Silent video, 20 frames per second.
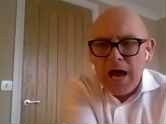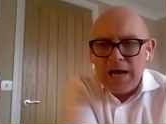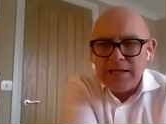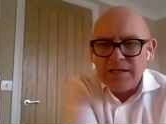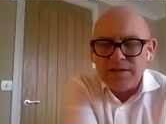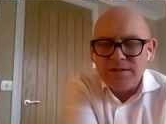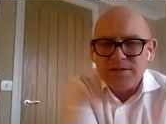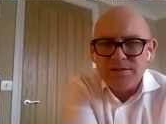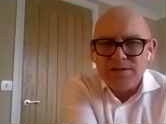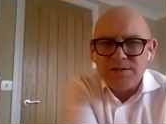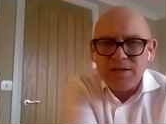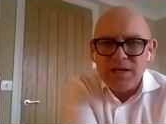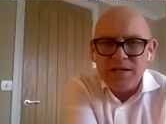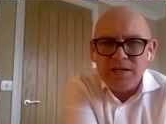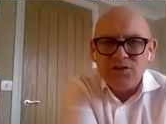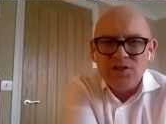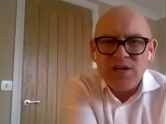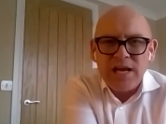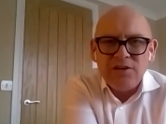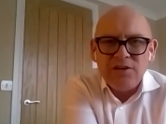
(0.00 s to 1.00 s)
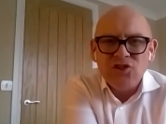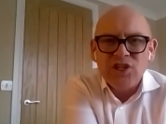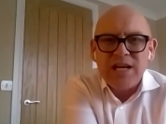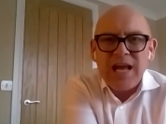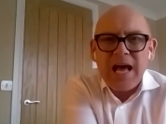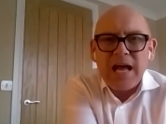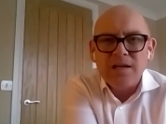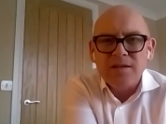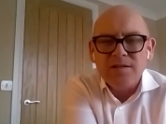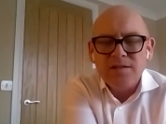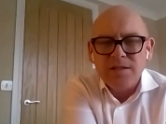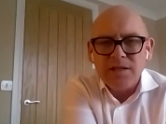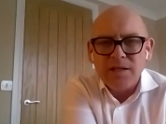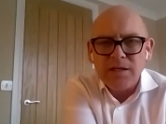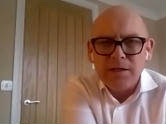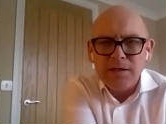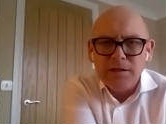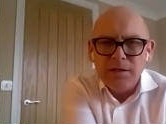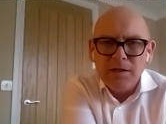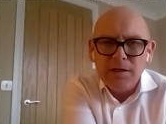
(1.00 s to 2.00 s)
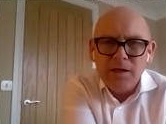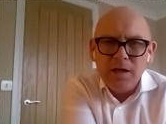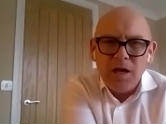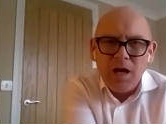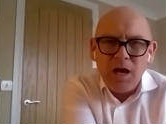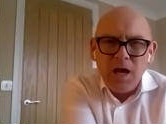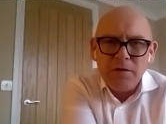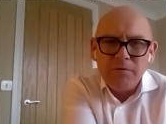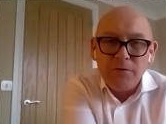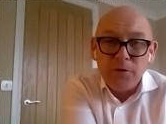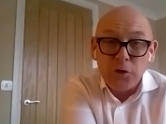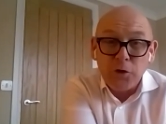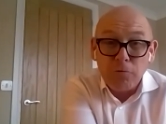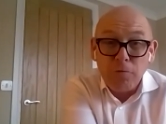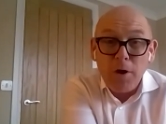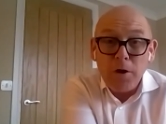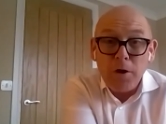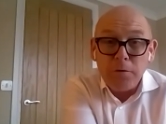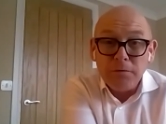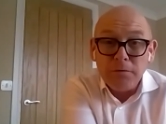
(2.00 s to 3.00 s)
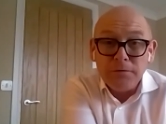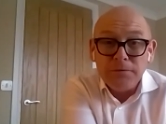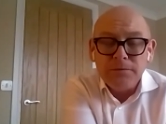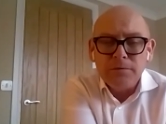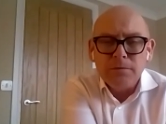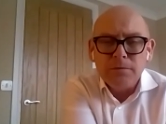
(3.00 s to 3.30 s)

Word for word: And its intentionality uh, for growth,